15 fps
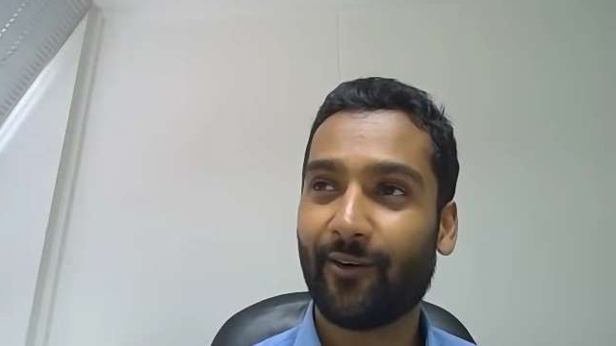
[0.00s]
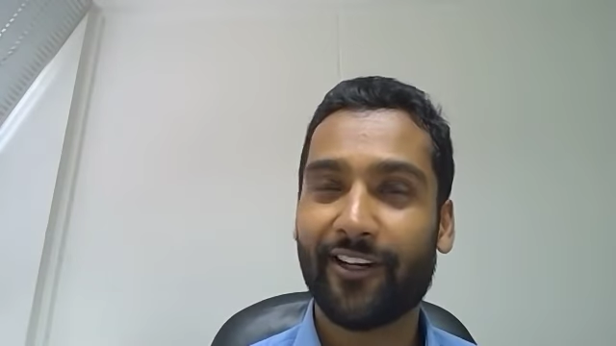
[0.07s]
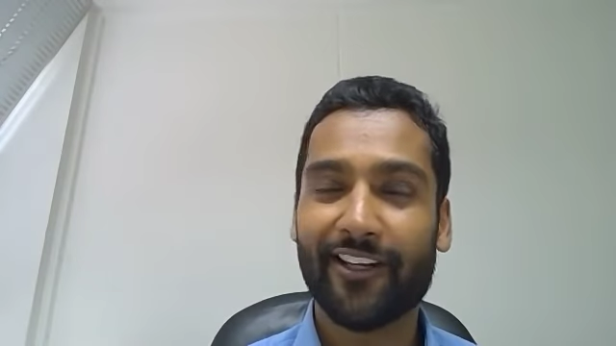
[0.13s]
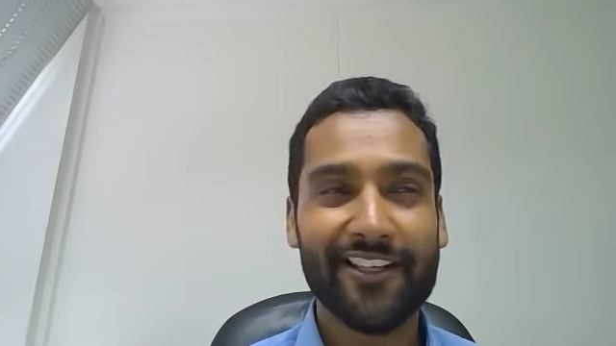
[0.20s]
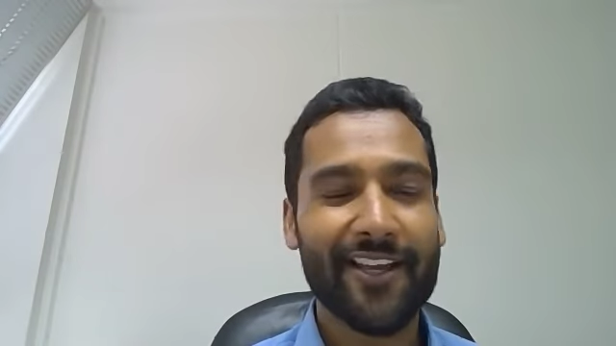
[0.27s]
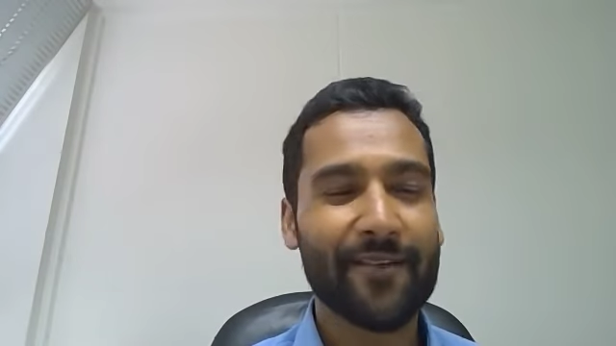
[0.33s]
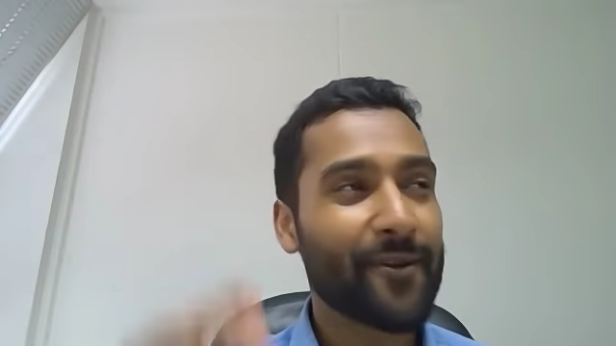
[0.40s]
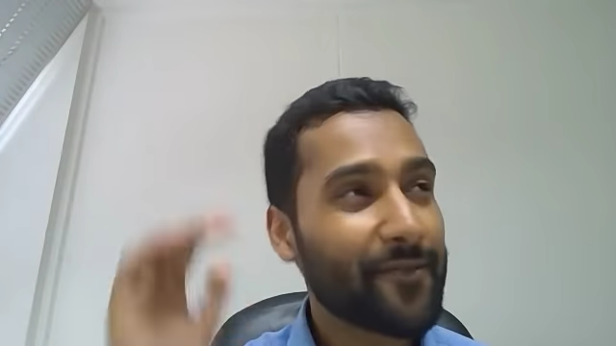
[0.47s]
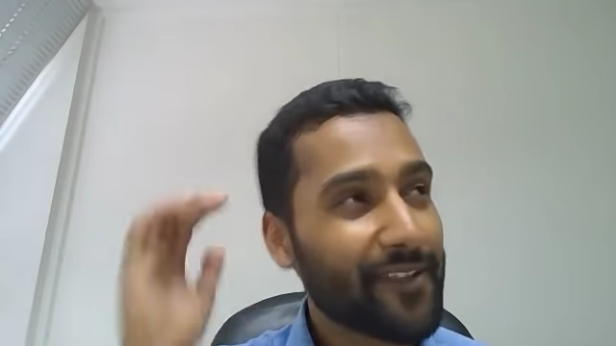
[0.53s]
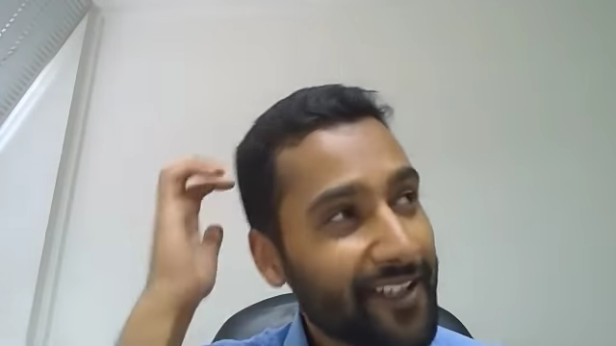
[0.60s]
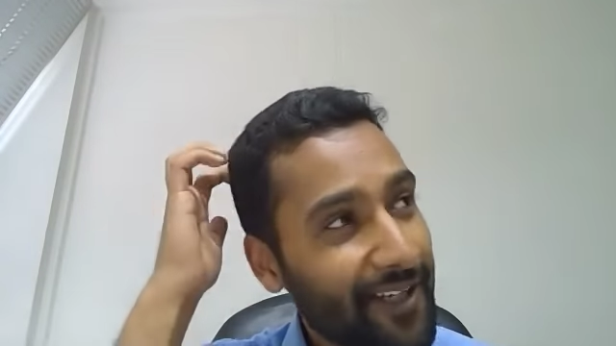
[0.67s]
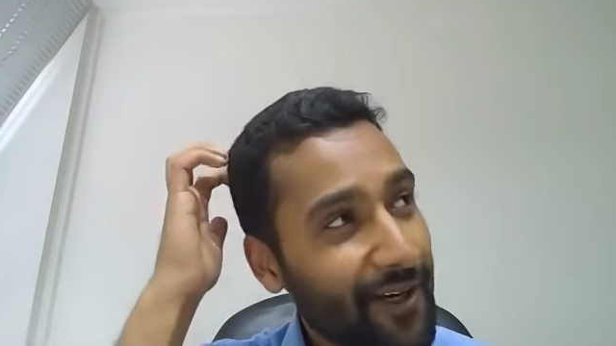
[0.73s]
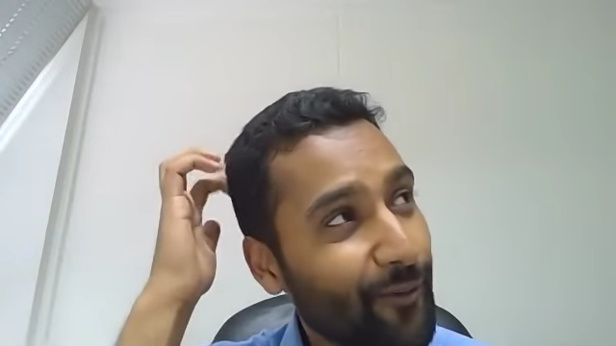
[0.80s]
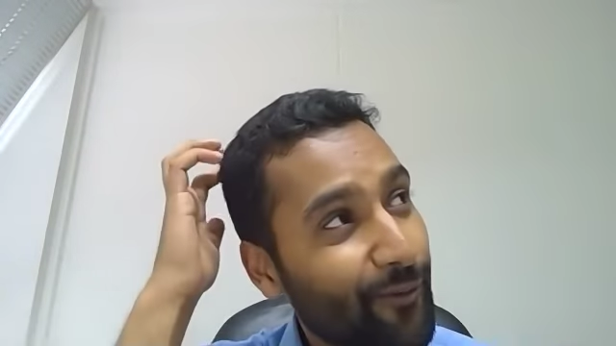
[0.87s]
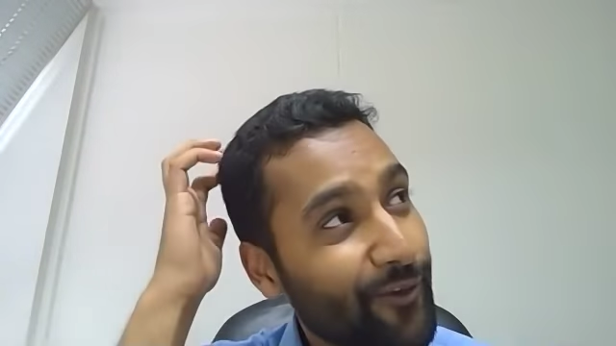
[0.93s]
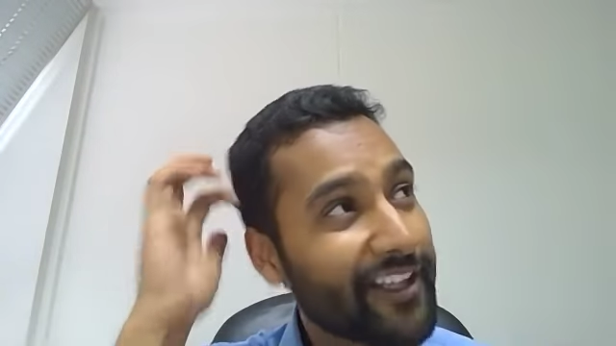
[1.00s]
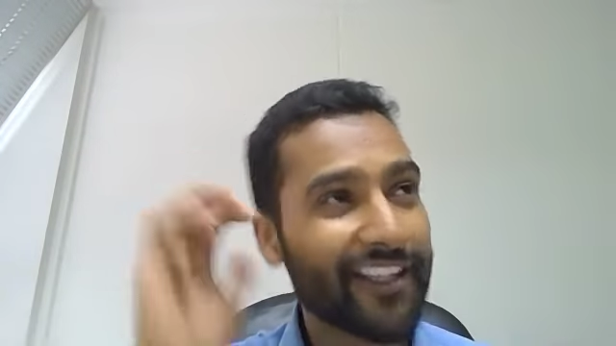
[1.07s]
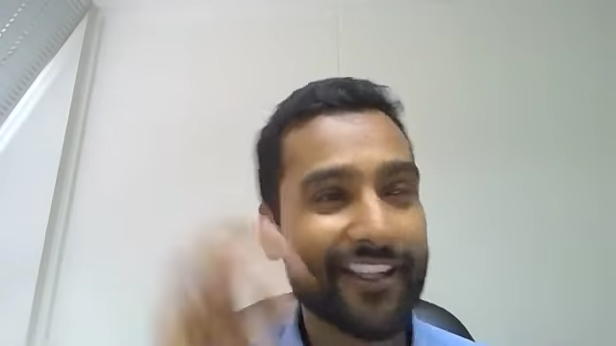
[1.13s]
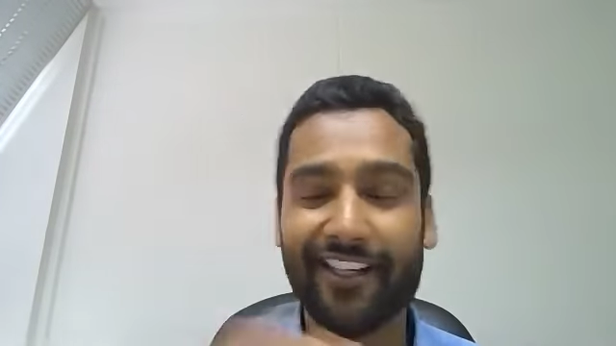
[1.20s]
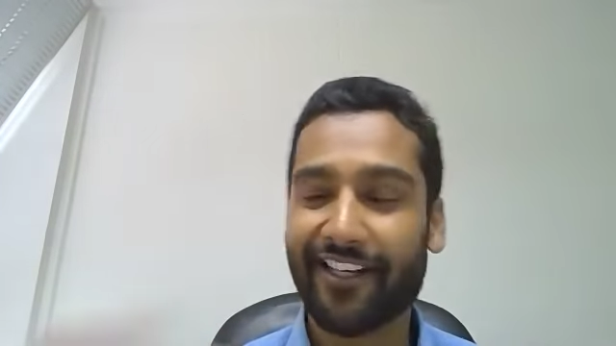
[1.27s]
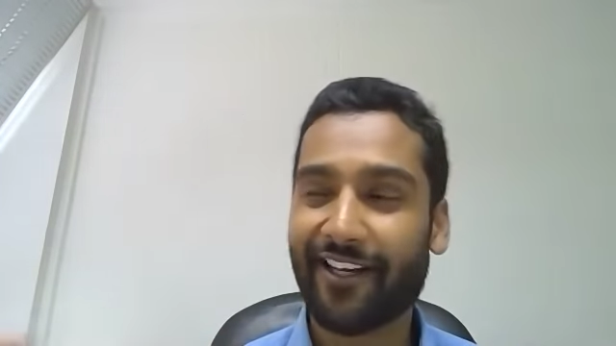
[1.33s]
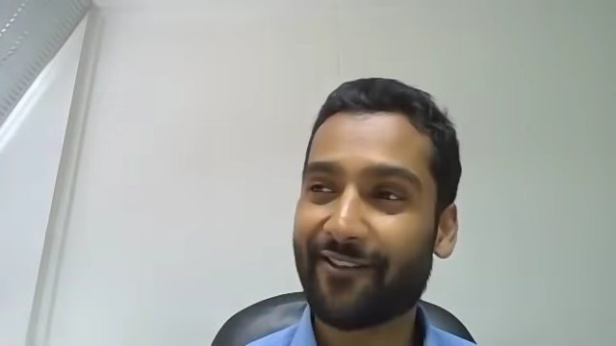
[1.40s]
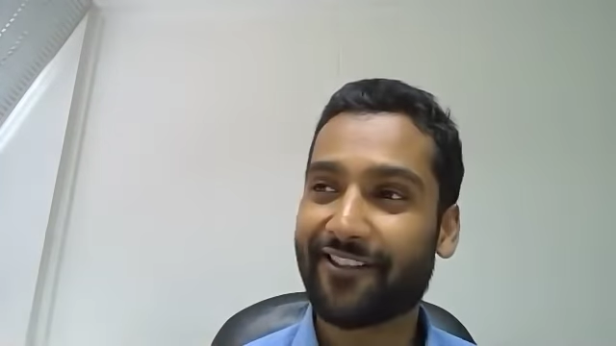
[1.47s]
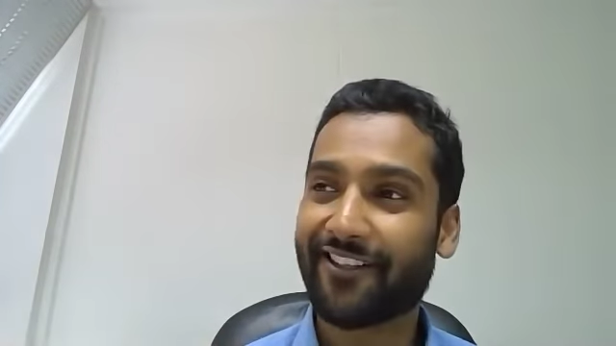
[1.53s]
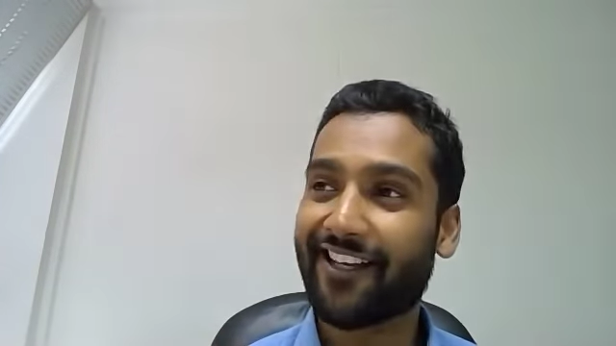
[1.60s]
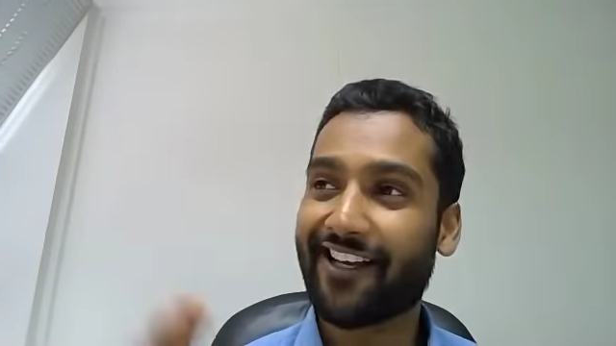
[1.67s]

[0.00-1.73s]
yeah, maybe like a week in, I was like,